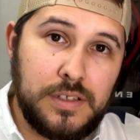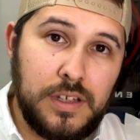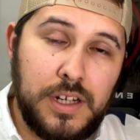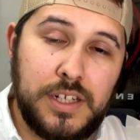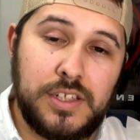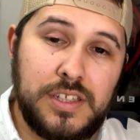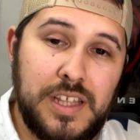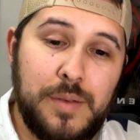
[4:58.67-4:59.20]
Not
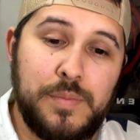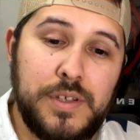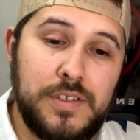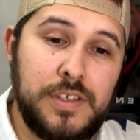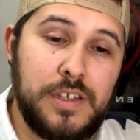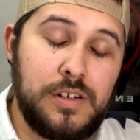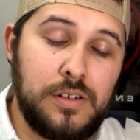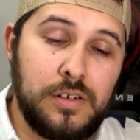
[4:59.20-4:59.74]
actually that
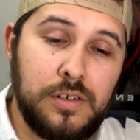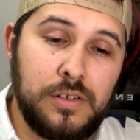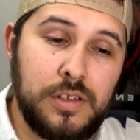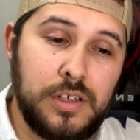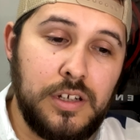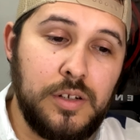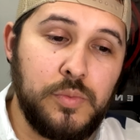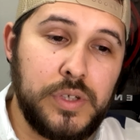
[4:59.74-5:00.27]
busy at all.
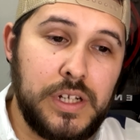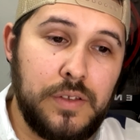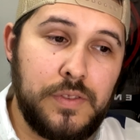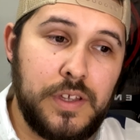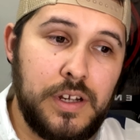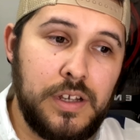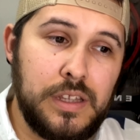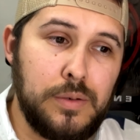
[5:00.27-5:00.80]
Um, went out
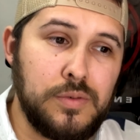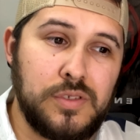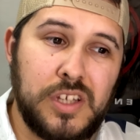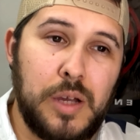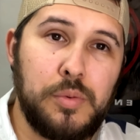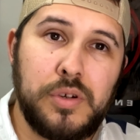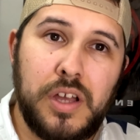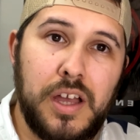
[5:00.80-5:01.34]
there, there was a
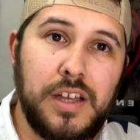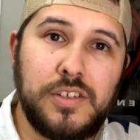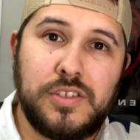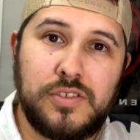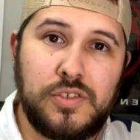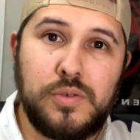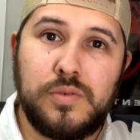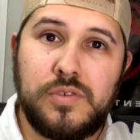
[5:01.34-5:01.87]
couple guys
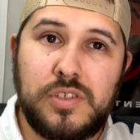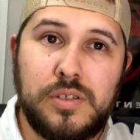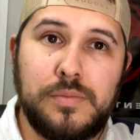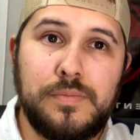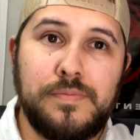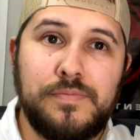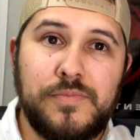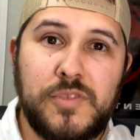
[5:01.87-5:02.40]
shooting
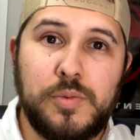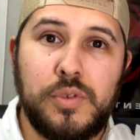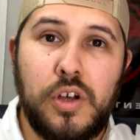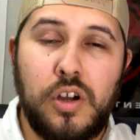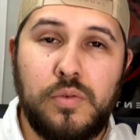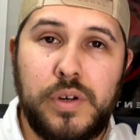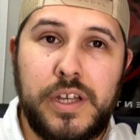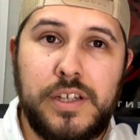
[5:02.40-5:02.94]
some, some
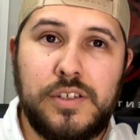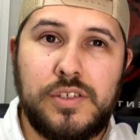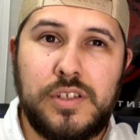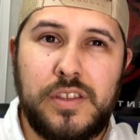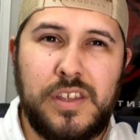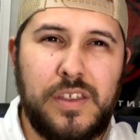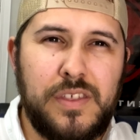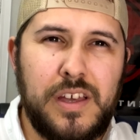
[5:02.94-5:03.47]
long range, I
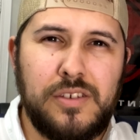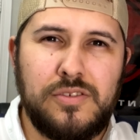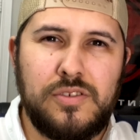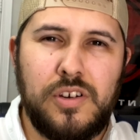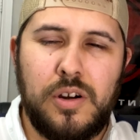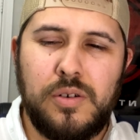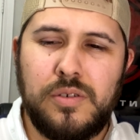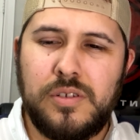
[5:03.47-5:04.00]
think thousand
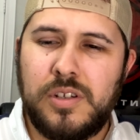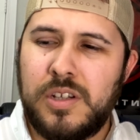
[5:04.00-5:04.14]
yard